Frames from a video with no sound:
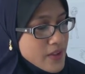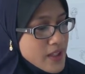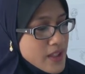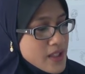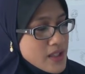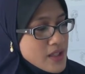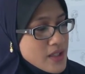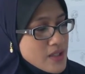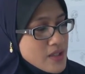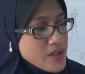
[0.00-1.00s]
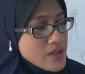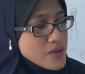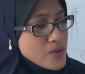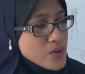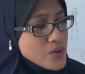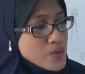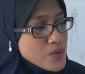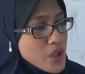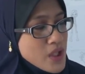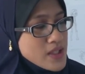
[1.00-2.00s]
Okay, so do
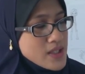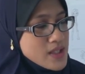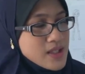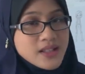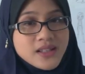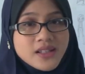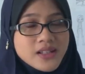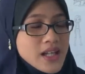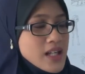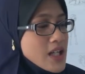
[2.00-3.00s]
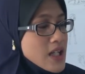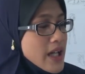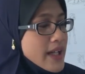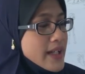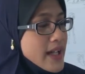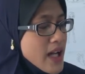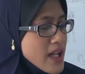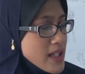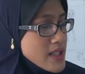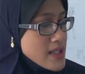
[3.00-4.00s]
not. Okay, and
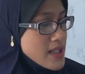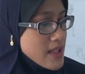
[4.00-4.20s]
can't